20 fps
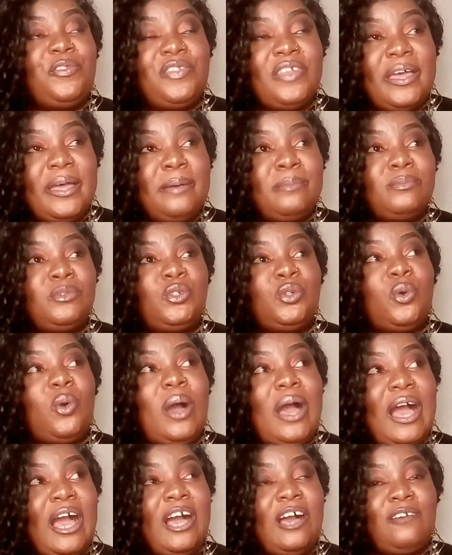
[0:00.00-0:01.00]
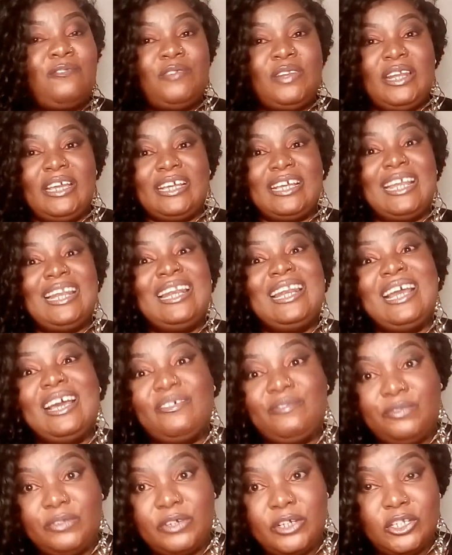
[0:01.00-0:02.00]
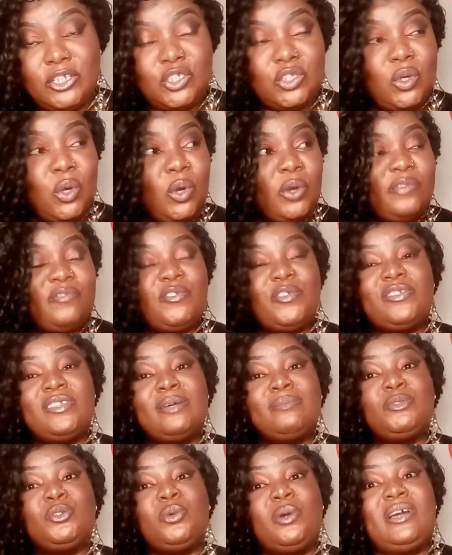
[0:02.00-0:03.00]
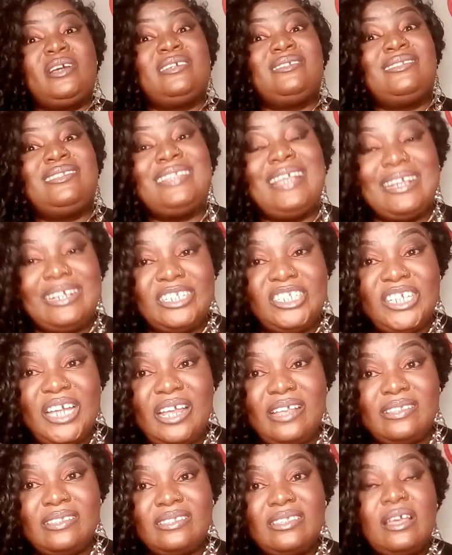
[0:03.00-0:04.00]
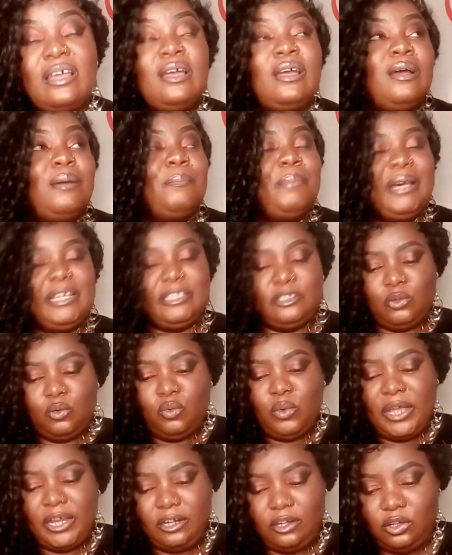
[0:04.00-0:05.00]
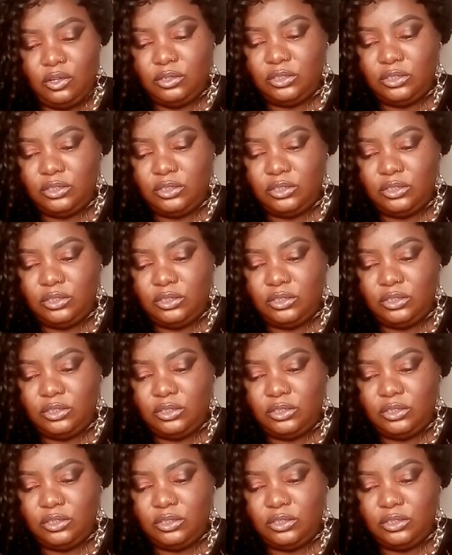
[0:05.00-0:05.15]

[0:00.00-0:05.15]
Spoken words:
them to have like a leverage or for them to stand a chance. But when you